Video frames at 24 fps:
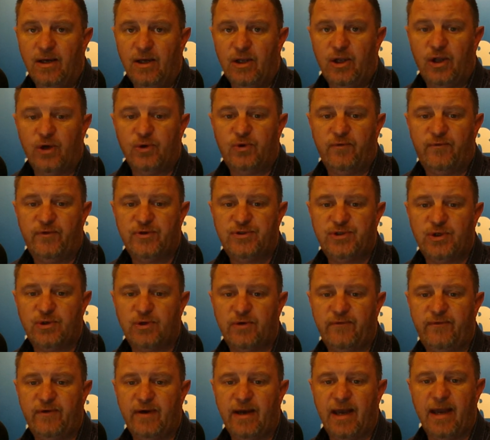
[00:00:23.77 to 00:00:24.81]
Local
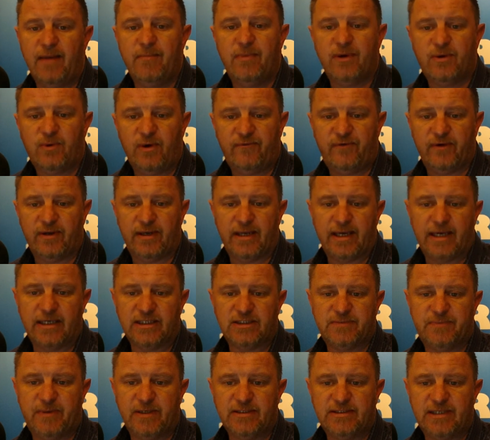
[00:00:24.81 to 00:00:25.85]
photographer Amber Griffin
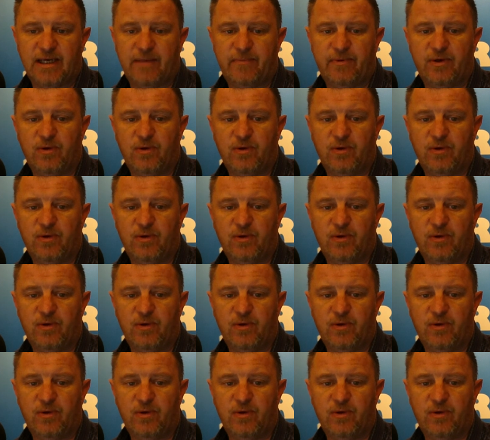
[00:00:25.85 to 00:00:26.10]
has picked up